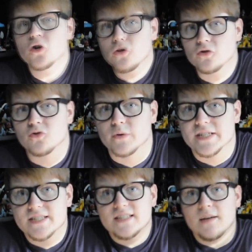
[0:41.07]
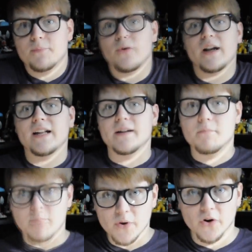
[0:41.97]
Maternal twins separated
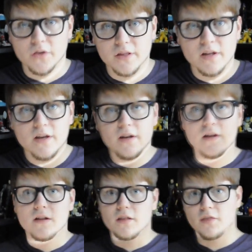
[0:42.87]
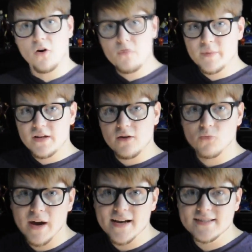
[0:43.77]
at birth though
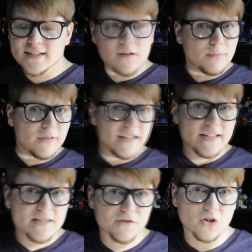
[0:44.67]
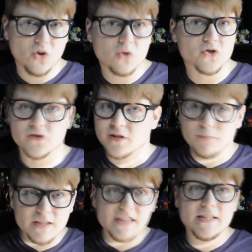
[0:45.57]
being raised in completely different cultures,
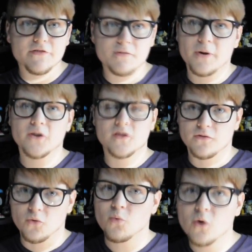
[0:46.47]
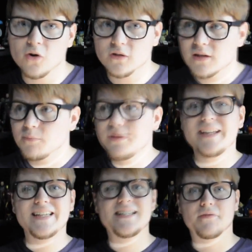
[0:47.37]
completely different parts of the world,
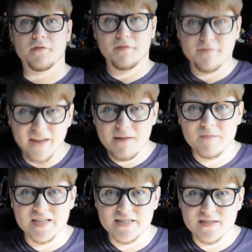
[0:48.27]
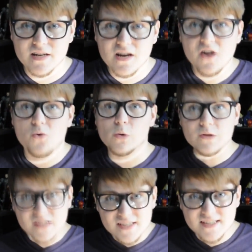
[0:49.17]
completely different families,
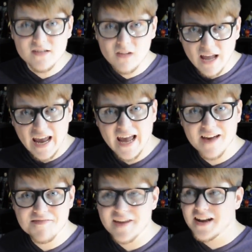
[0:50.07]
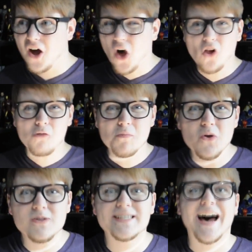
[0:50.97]
will still have an
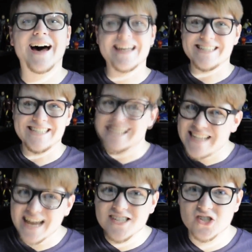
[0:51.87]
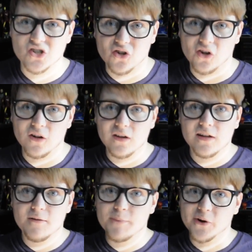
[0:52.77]
almost identical
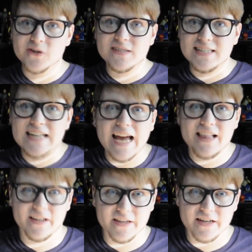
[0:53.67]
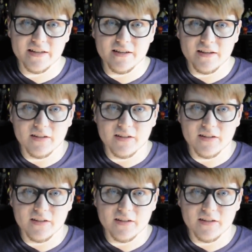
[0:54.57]
personality.